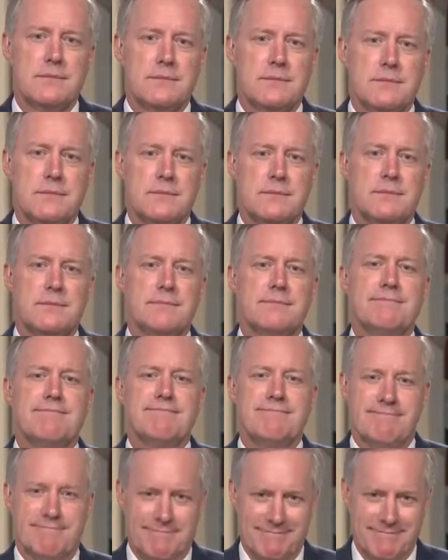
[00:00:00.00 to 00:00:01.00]

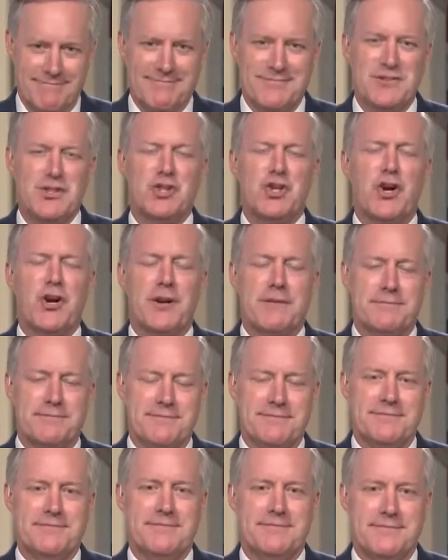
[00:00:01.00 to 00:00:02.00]

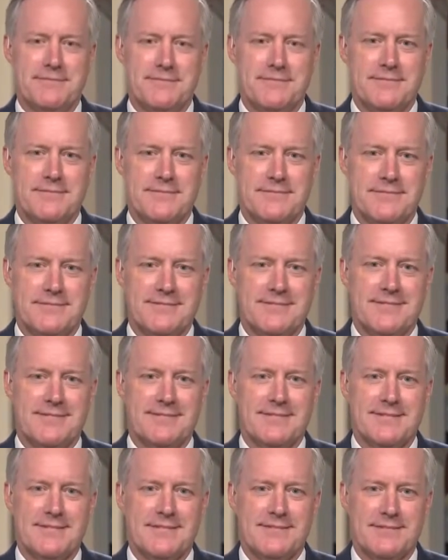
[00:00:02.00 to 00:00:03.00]

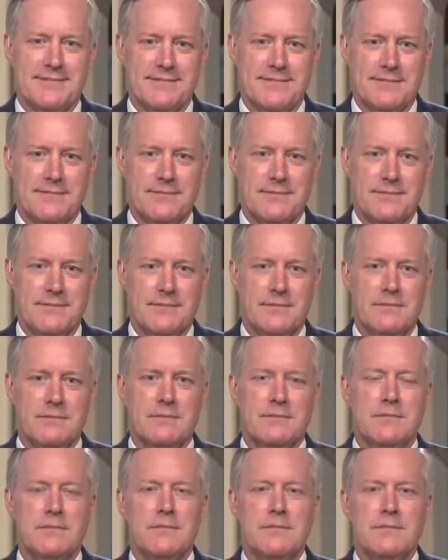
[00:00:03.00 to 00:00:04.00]

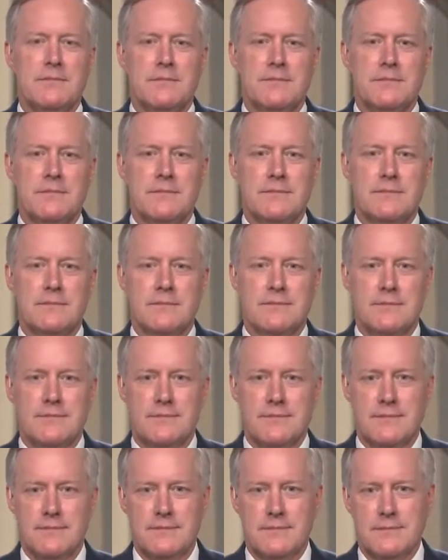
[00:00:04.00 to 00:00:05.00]

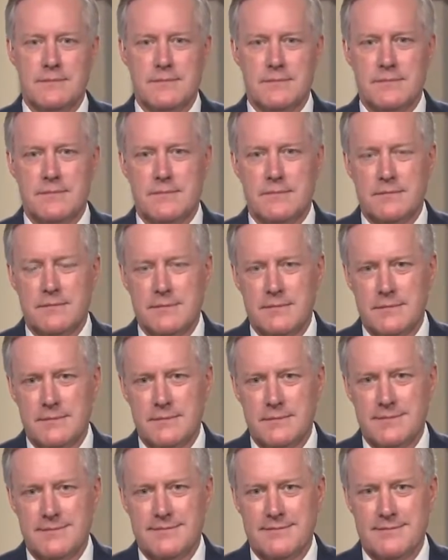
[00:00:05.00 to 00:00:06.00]

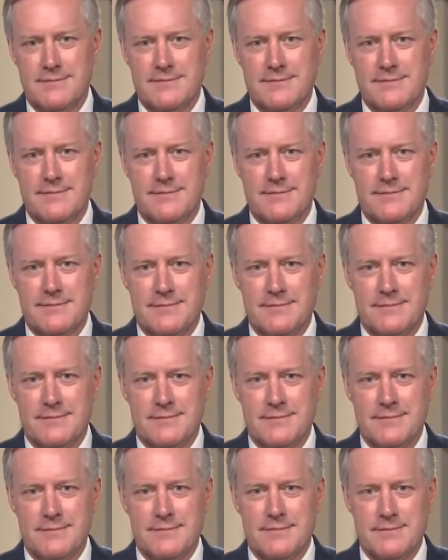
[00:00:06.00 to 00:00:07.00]

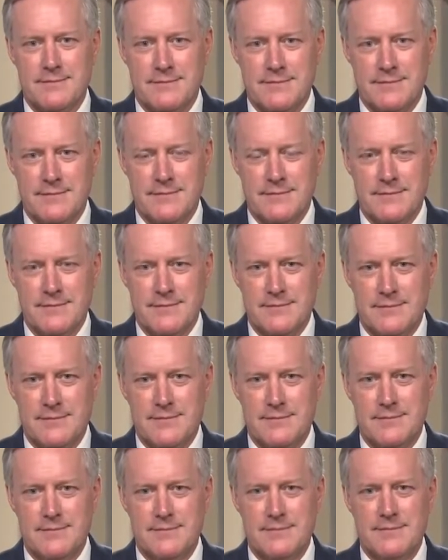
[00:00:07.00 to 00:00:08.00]
(not speaking)